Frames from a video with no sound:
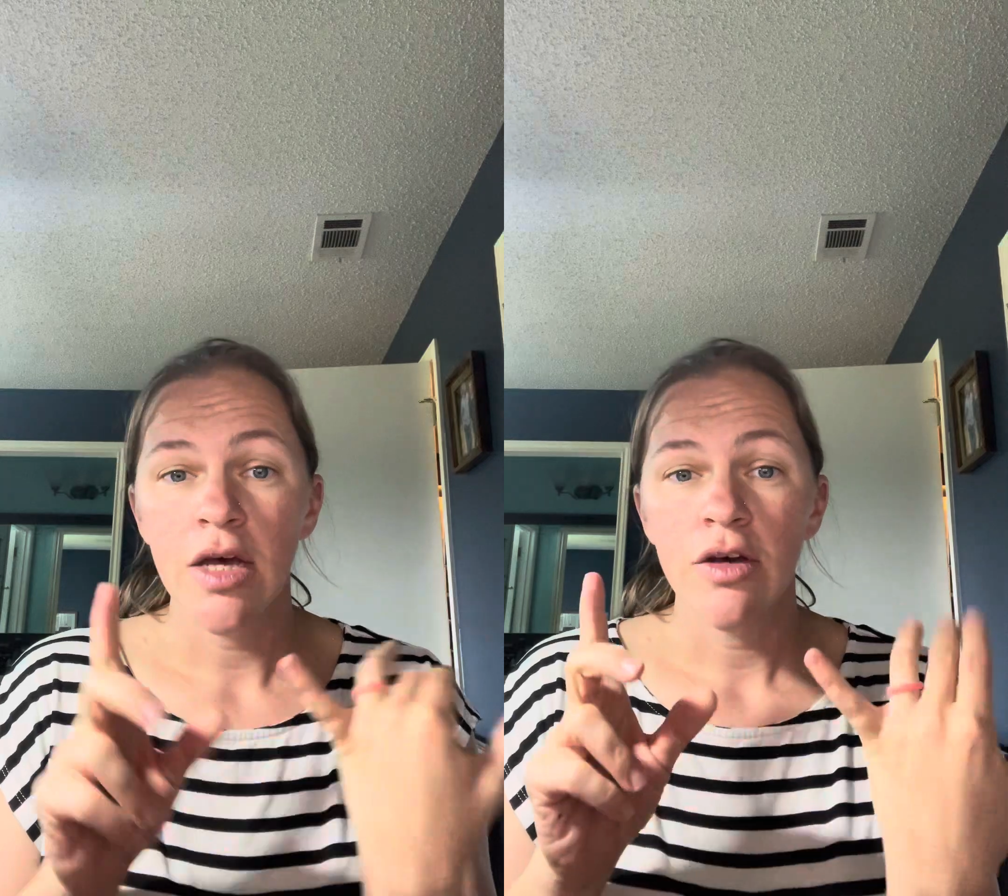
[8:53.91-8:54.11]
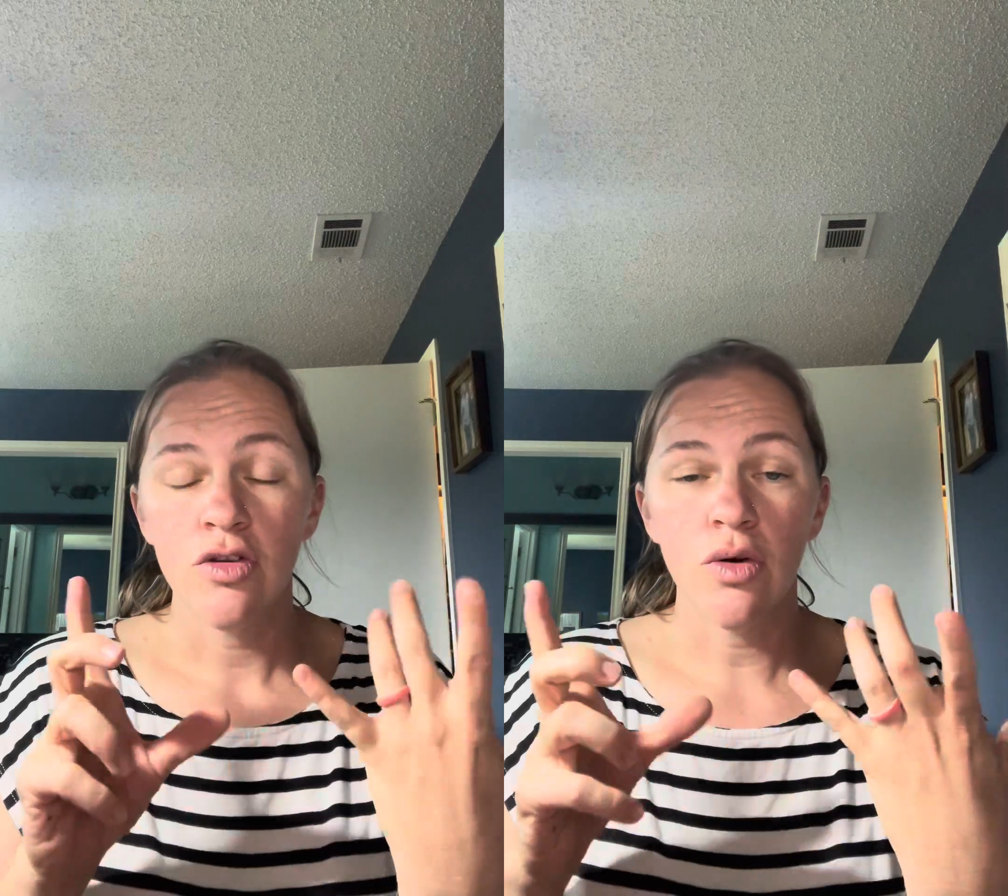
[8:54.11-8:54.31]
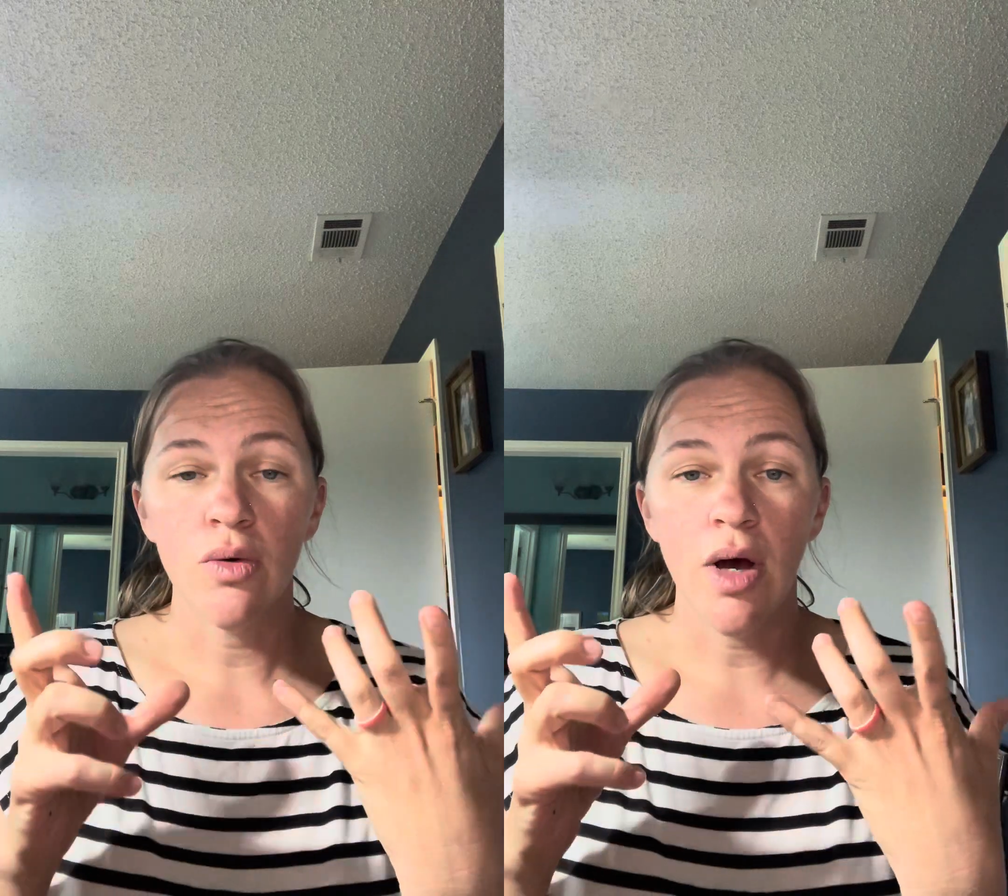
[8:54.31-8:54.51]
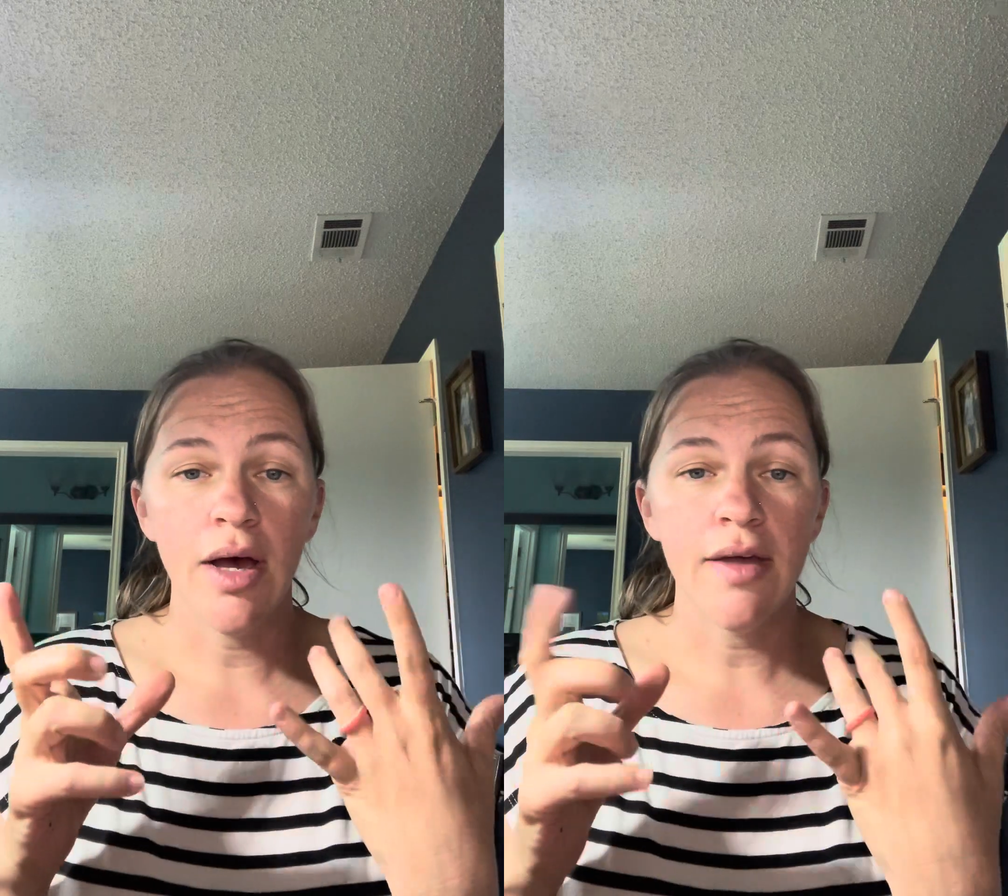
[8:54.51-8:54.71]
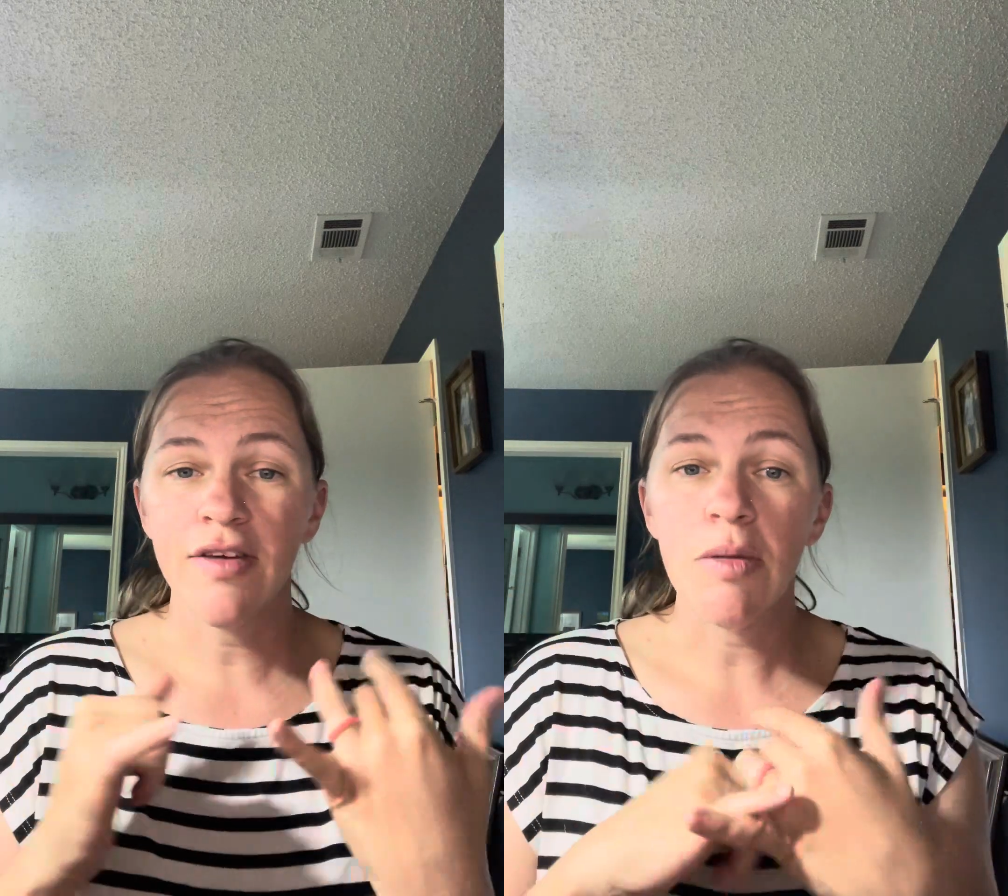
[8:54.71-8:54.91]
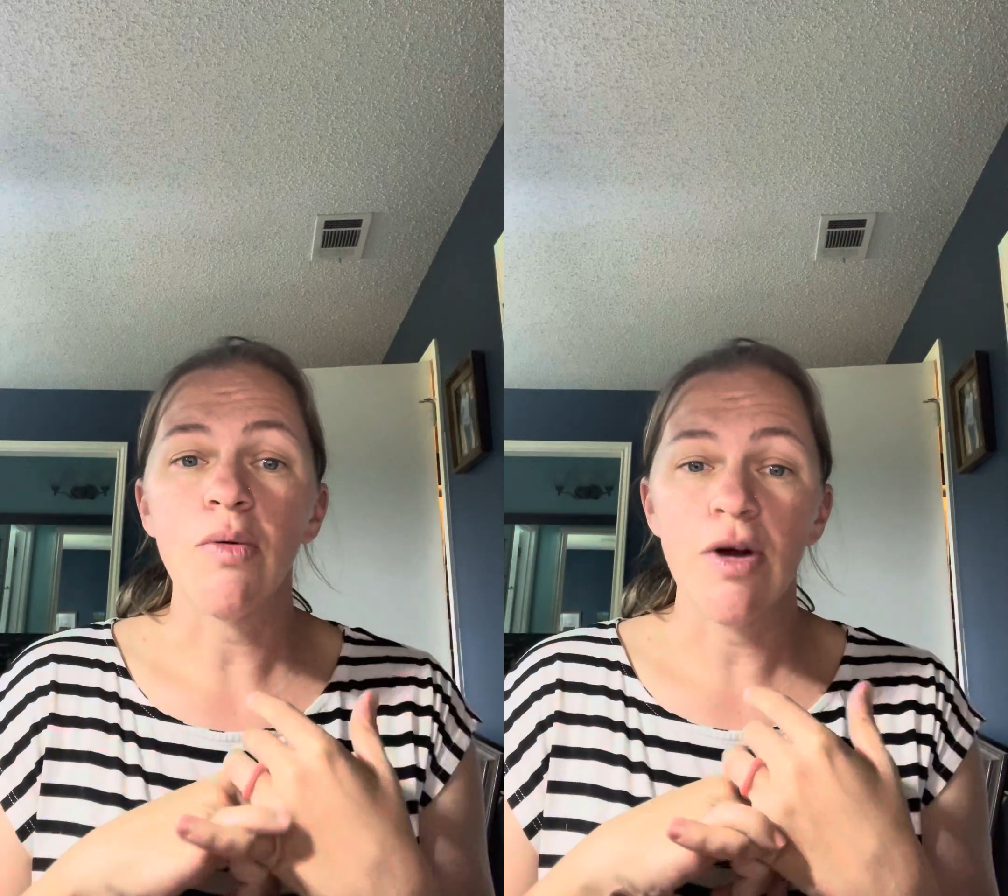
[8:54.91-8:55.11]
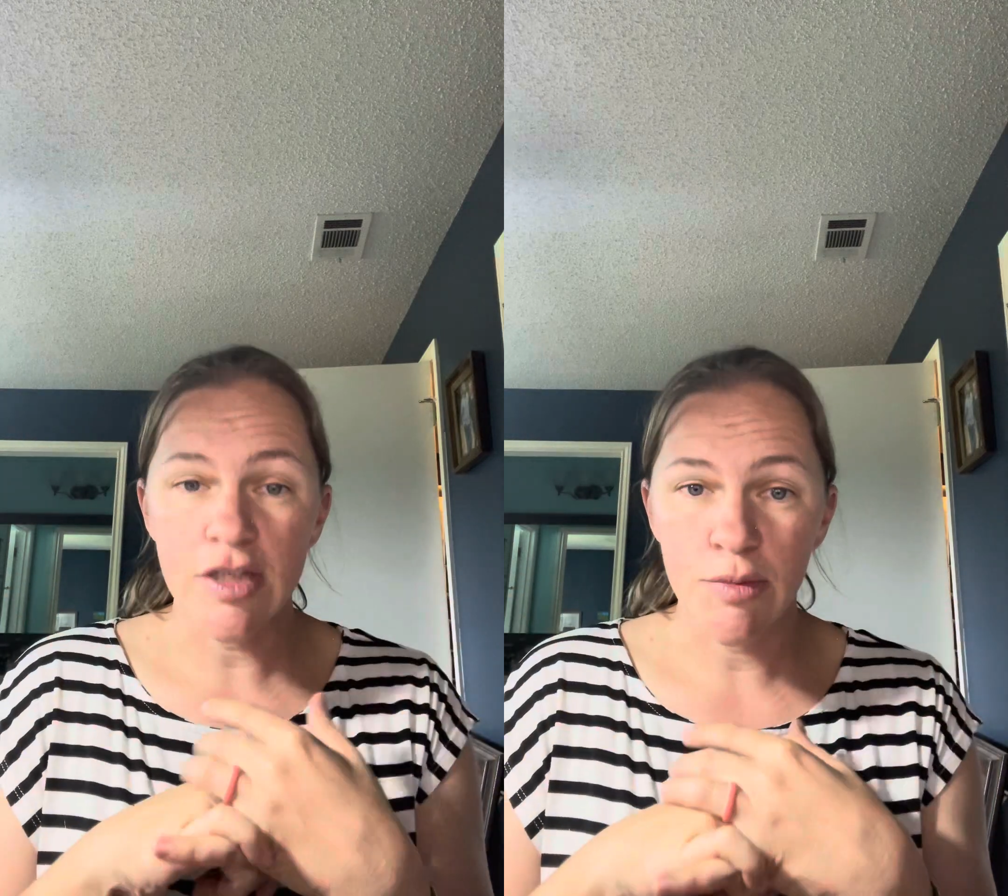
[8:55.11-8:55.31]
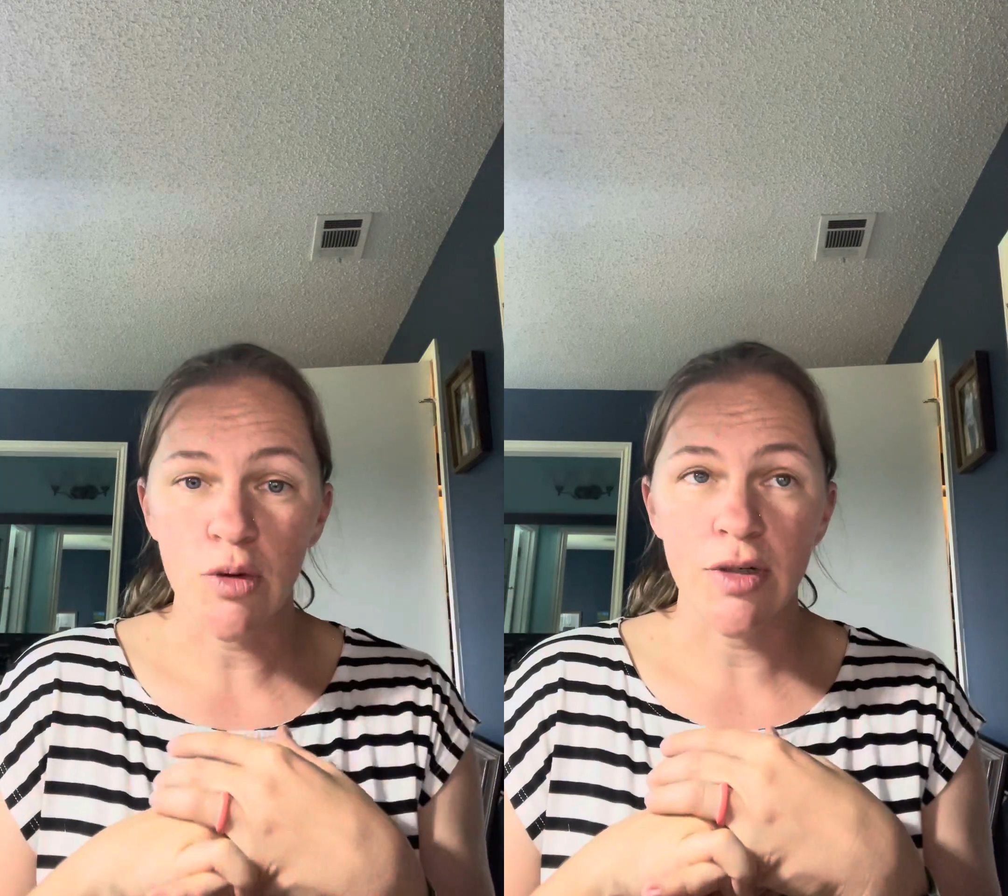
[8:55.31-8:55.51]
So it's going to be
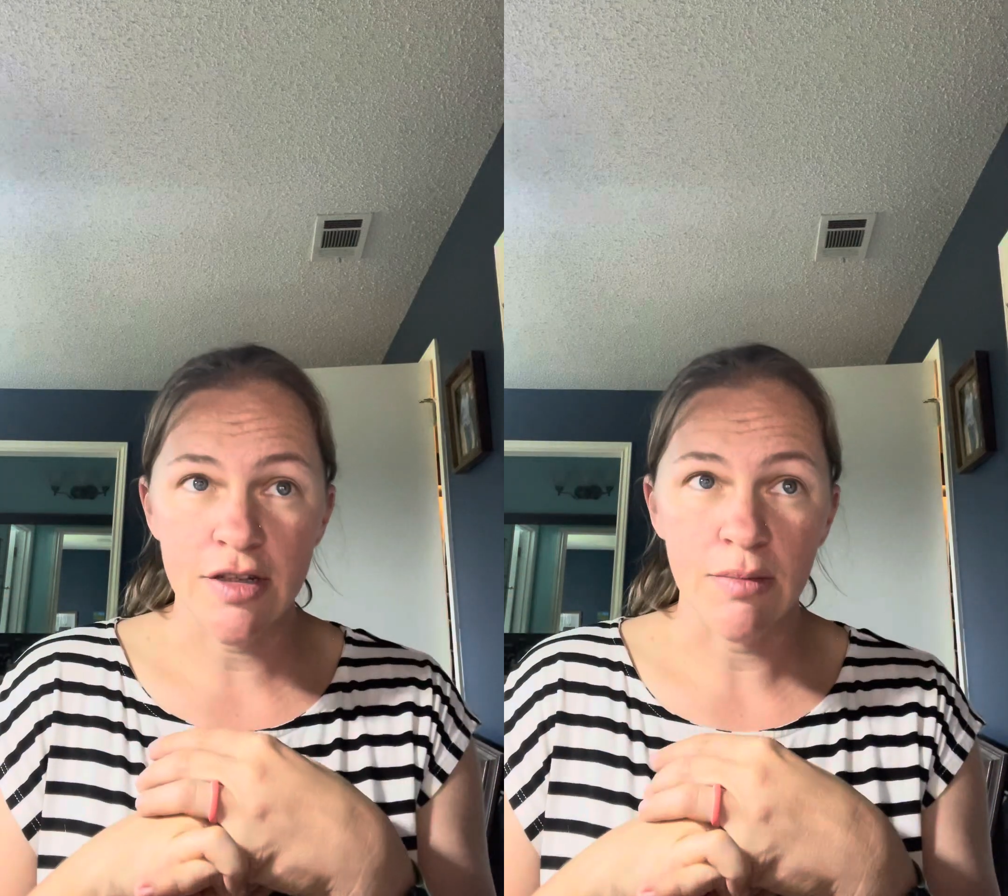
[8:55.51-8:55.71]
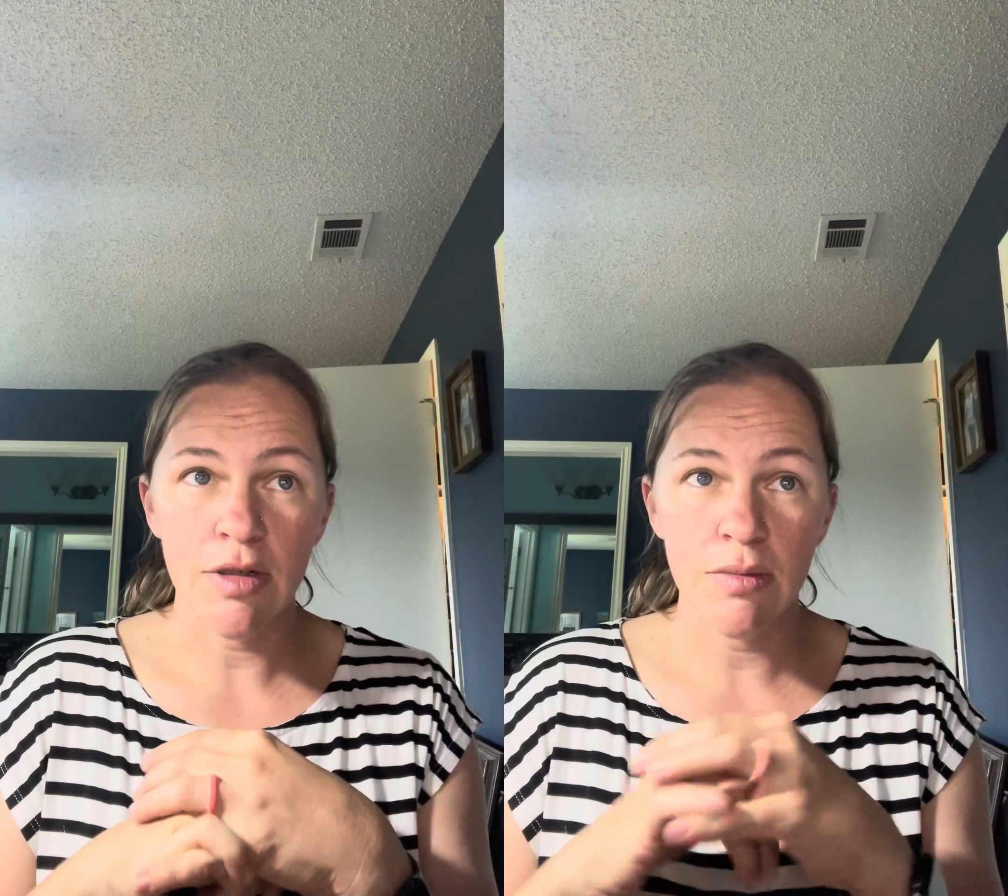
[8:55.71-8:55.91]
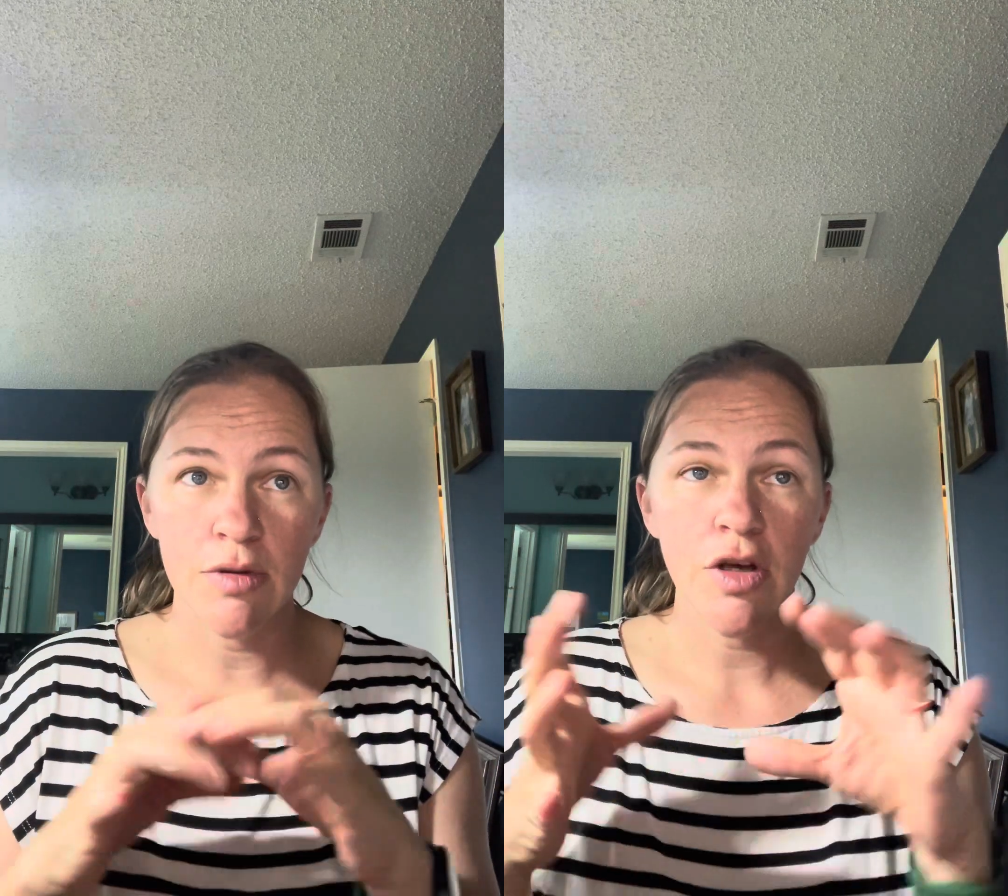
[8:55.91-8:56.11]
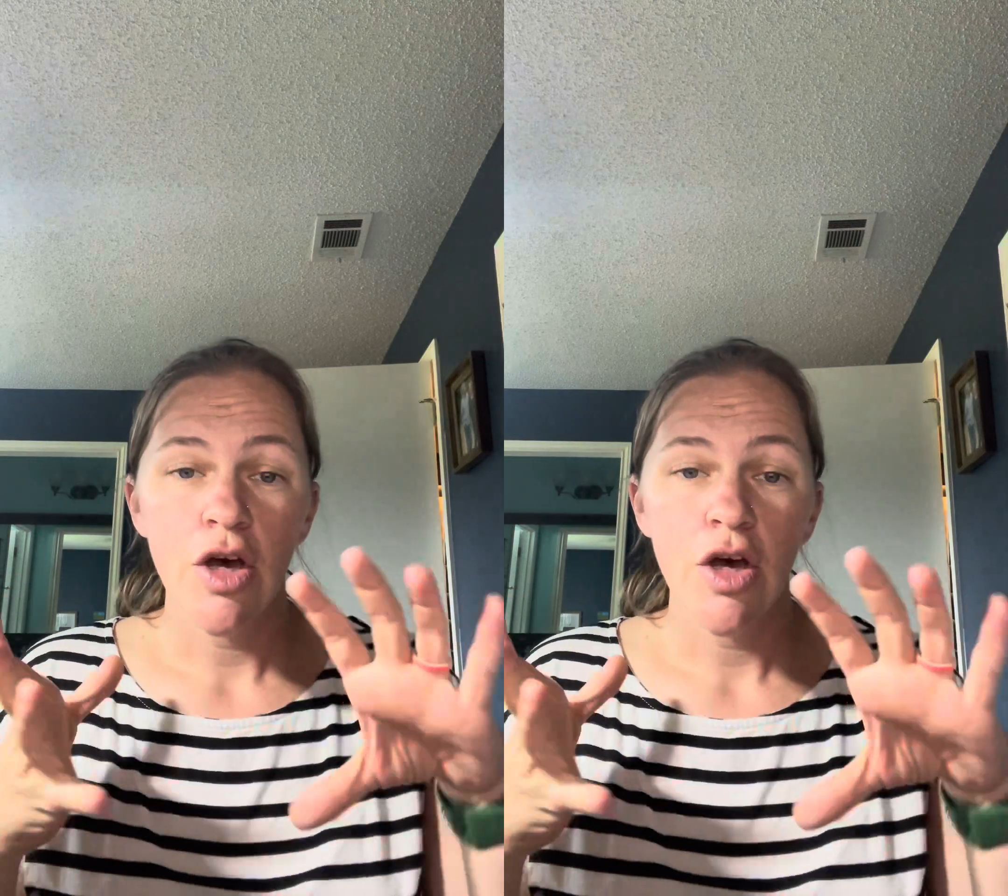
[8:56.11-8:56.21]
respiratory symptoms.